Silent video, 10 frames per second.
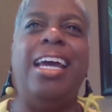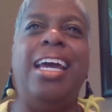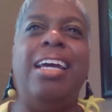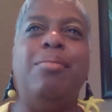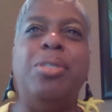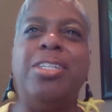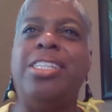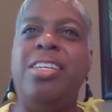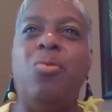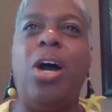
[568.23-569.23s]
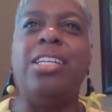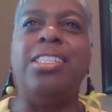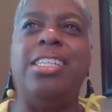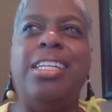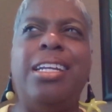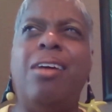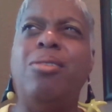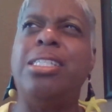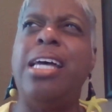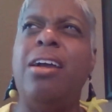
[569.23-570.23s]
and Booker T. Washington. And I
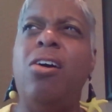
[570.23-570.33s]
was like,